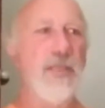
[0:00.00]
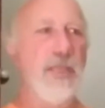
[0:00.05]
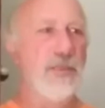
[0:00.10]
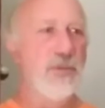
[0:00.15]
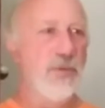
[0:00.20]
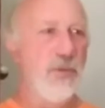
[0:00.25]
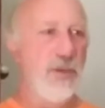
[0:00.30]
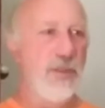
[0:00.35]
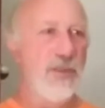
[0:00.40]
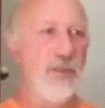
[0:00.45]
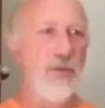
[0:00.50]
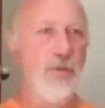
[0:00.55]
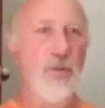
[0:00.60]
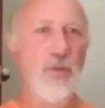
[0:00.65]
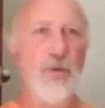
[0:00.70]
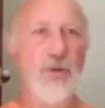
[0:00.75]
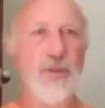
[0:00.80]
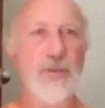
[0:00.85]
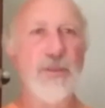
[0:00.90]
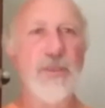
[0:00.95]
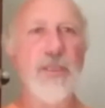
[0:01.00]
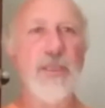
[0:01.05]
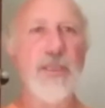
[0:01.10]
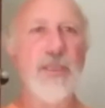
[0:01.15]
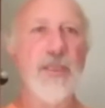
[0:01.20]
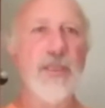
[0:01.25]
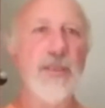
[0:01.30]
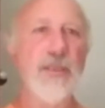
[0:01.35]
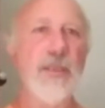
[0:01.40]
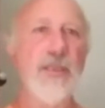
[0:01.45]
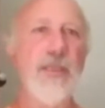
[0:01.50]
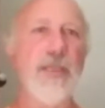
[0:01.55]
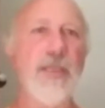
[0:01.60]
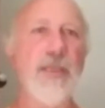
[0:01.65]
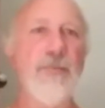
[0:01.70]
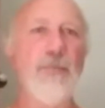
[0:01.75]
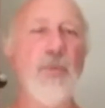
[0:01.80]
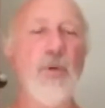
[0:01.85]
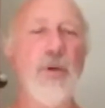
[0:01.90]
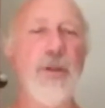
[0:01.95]
That's why the Lord, he
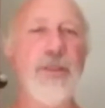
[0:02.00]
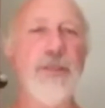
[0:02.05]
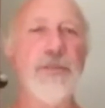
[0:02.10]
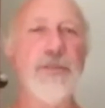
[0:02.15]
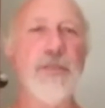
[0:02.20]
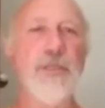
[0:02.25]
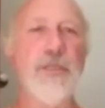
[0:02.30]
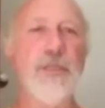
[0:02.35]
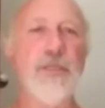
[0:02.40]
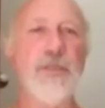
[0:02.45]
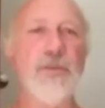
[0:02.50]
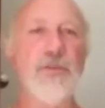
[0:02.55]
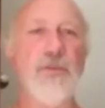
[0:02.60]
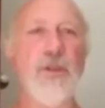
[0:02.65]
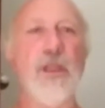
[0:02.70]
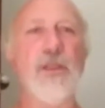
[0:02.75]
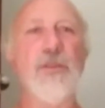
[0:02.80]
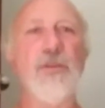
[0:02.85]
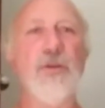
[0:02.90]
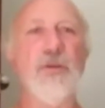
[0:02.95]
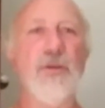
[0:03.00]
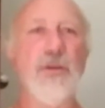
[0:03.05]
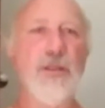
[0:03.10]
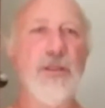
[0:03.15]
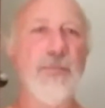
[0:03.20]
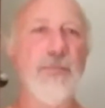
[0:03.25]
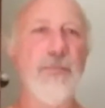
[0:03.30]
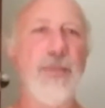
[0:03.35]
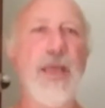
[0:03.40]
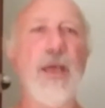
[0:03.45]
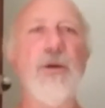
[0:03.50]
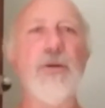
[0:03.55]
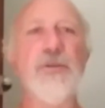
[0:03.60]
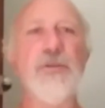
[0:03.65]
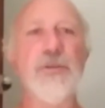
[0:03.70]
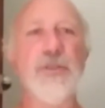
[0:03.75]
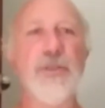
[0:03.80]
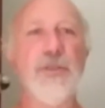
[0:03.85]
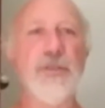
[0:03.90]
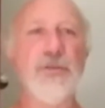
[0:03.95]
appoints an instructor and
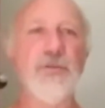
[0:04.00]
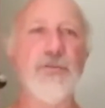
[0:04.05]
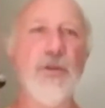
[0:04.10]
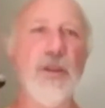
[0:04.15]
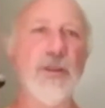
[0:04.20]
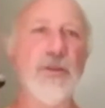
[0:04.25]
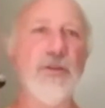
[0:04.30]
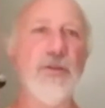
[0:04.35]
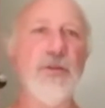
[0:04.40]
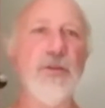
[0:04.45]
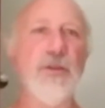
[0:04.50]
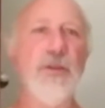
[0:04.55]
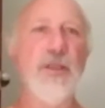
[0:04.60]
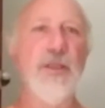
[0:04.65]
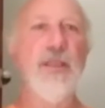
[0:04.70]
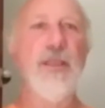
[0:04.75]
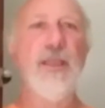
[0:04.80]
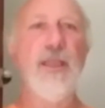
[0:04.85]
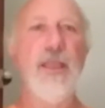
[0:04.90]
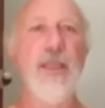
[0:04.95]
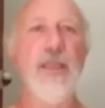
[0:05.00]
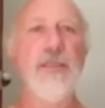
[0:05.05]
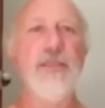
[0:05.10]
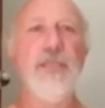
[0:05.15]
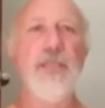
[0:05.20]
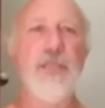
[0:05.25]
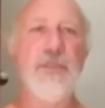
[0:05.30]
empowers an instructor and